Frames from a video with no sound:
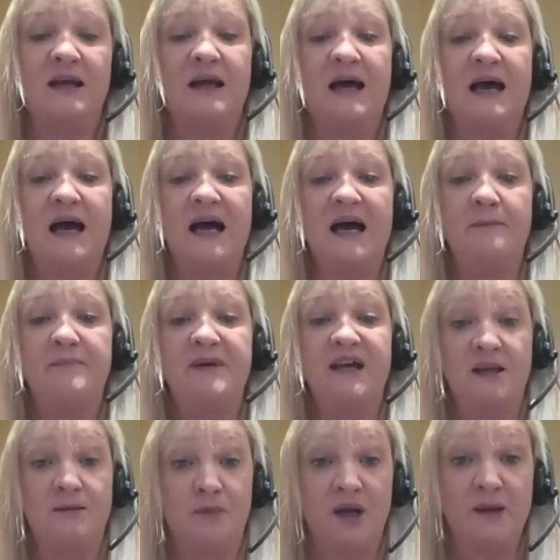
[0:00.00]
But
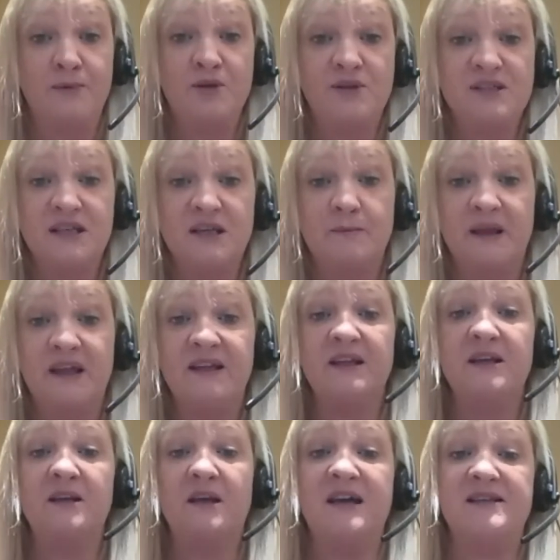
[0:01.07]
in my personal opinion,
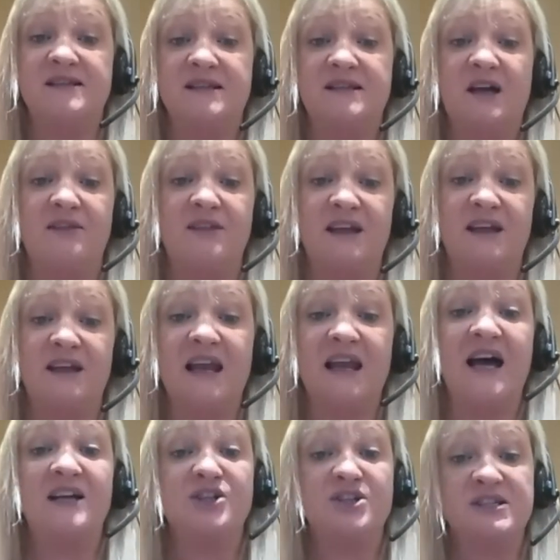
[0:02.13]
I think
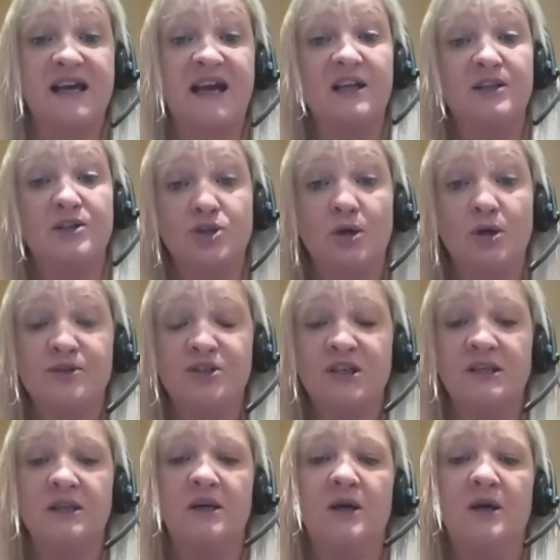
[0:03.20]
large-scale adoption